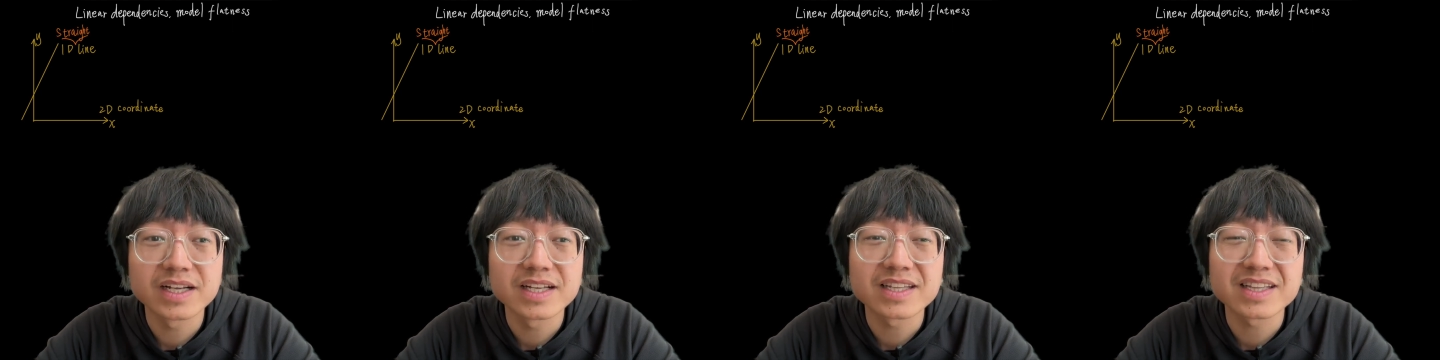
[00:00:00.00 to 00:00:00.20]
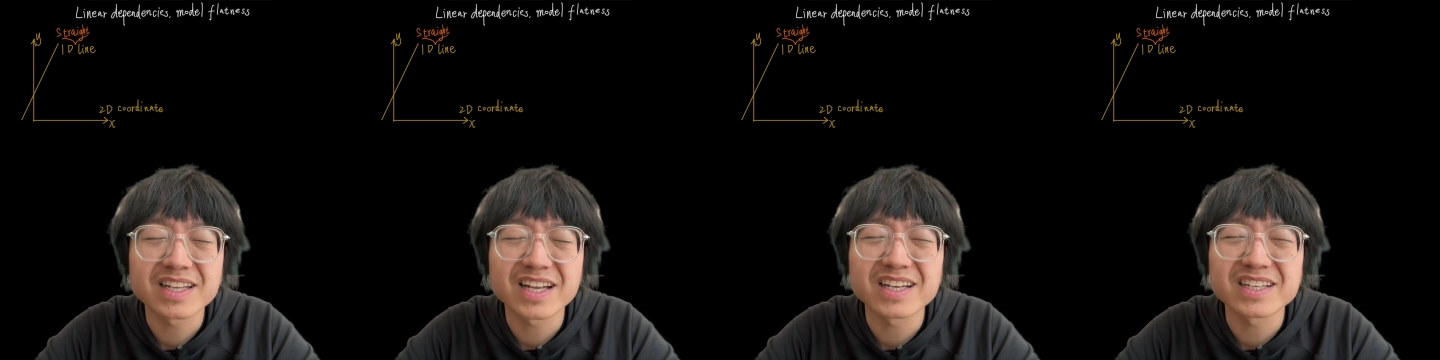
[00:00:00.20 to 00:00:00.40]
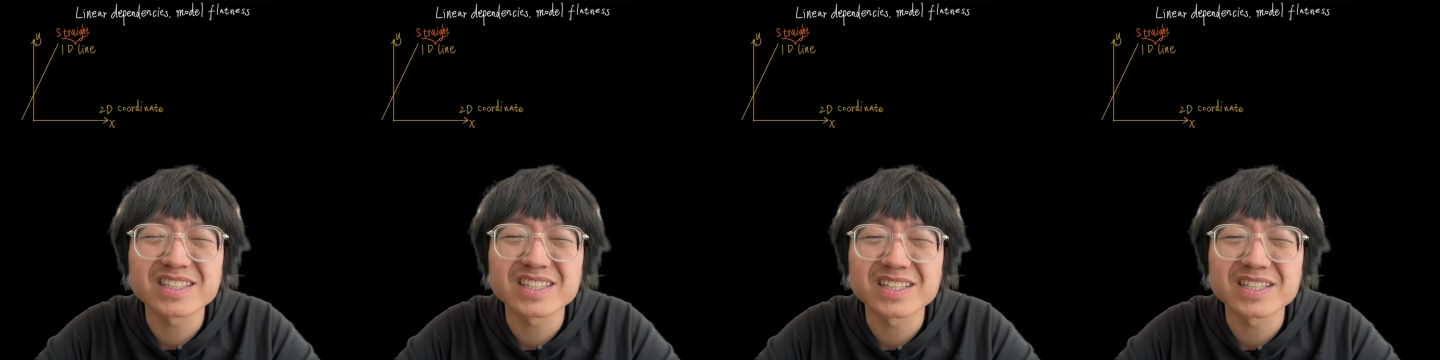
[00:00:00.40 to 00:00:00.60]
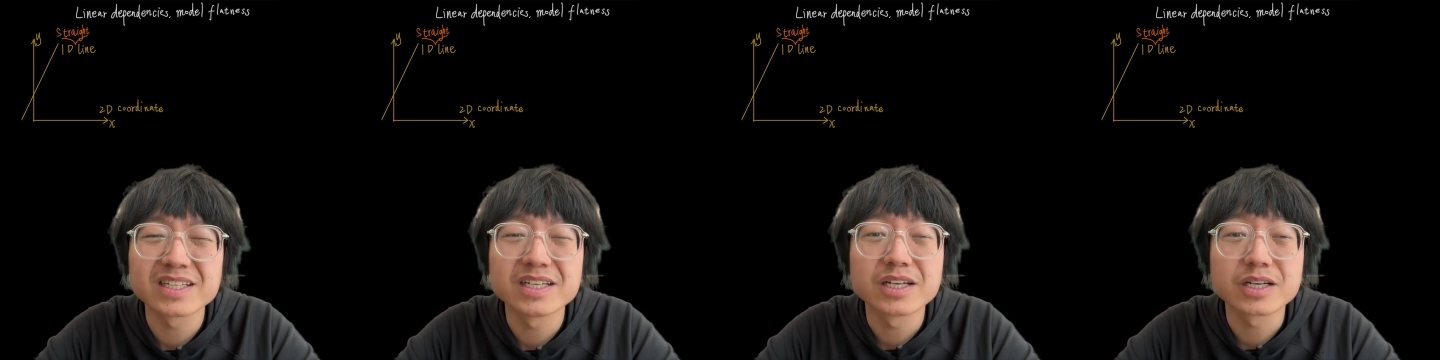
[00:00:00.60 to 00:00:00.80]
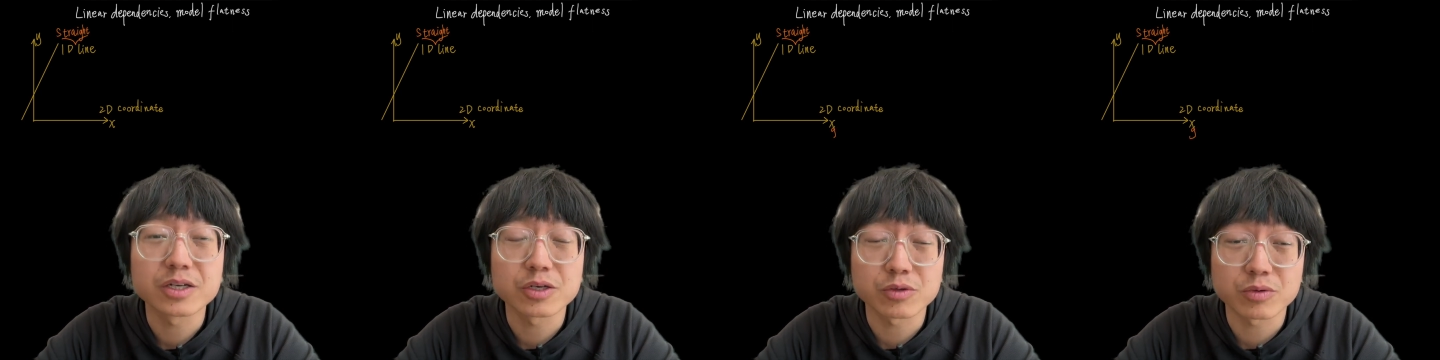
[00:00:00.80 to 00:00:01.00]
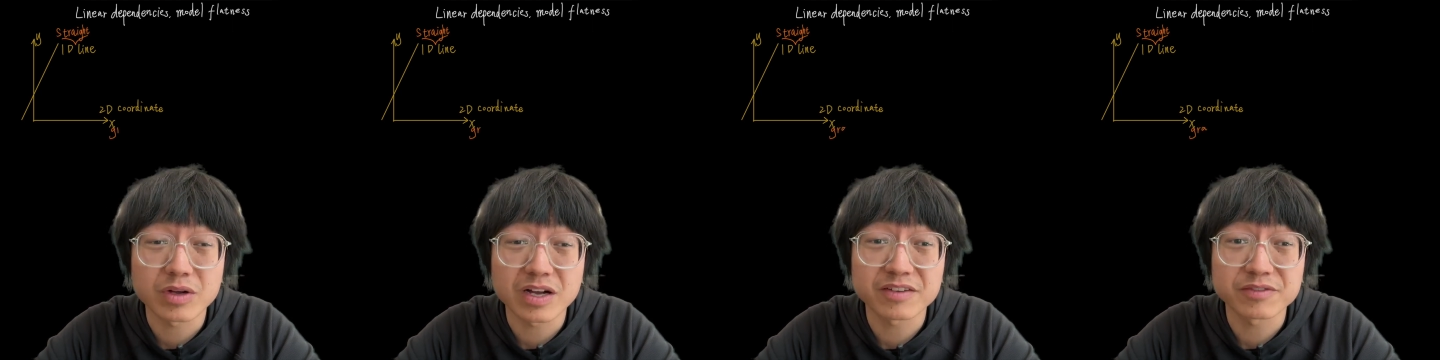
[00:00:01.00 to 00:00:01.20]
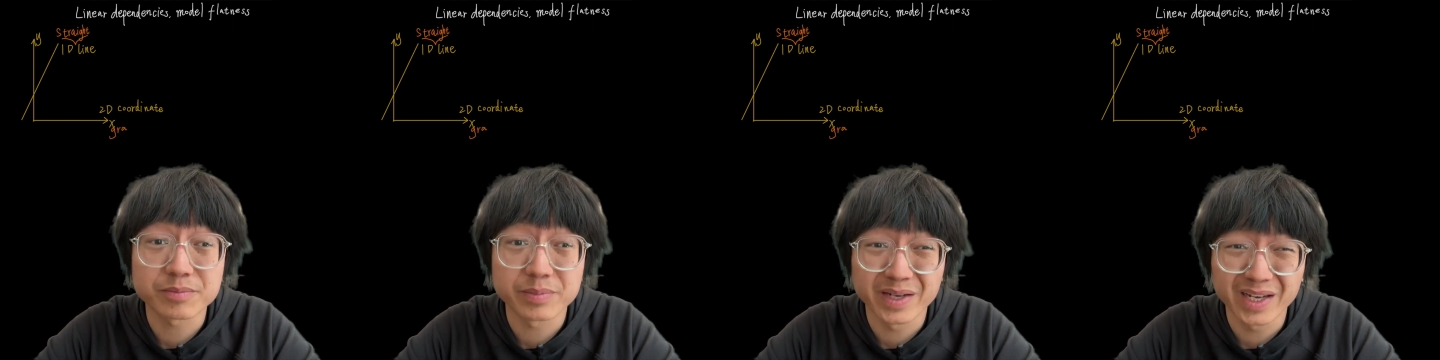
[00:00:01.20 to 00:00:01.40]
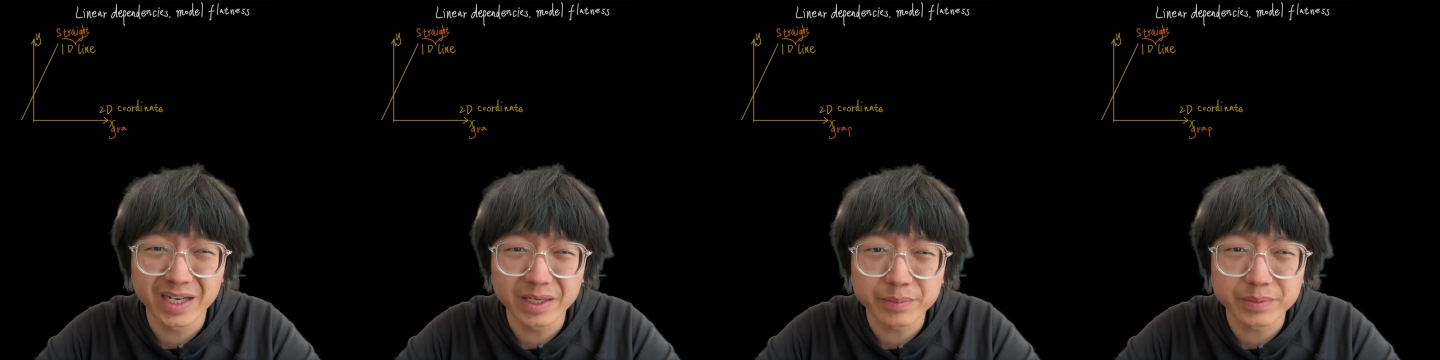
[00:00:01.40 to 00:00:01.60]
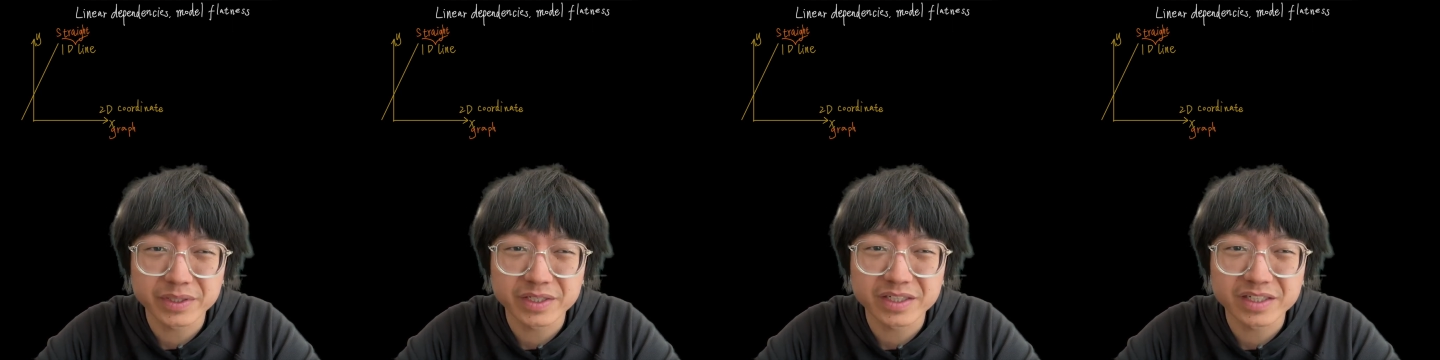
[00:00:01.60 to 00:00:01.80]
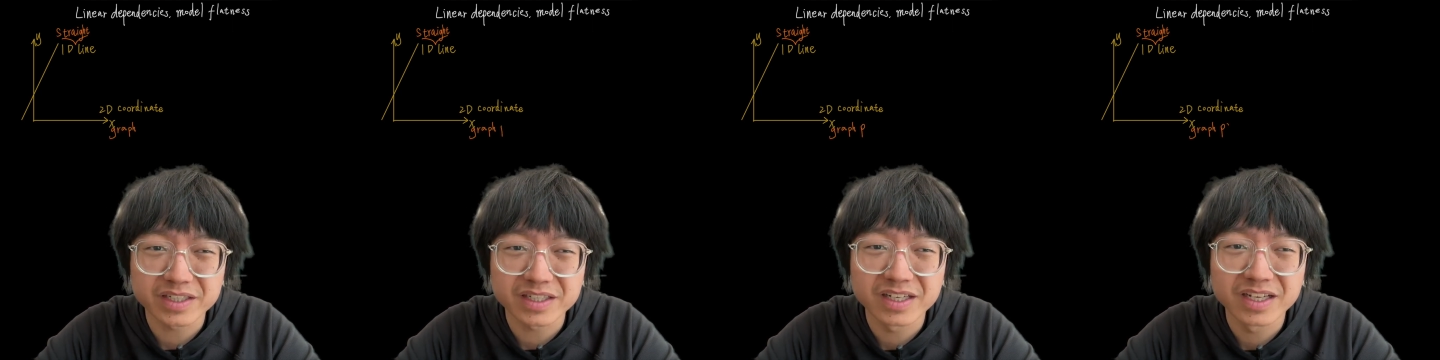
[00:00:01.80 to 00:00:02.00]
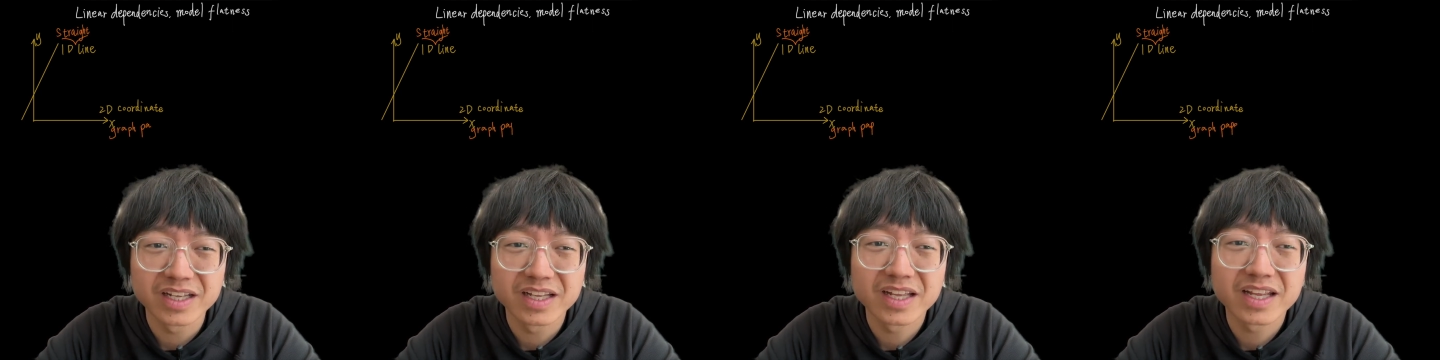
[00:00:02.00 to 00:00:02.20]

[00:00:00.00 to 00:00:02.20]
like a graph paper.